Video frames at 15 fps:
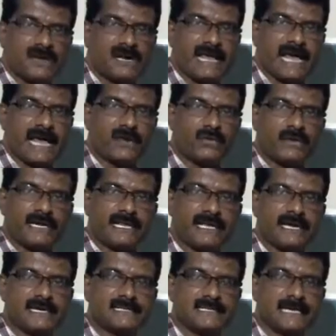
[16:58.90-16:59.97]
arrow
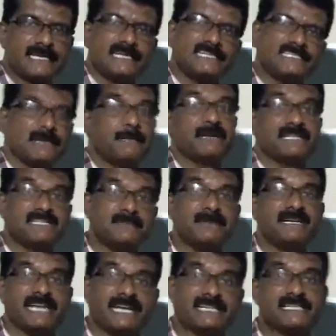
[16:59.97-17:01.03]
indicates that it's a
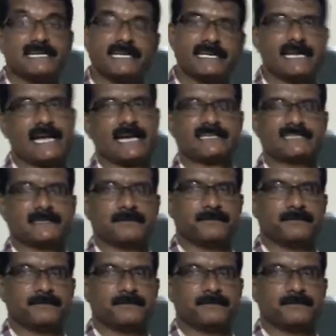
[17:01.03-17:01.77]
precipitation reaction.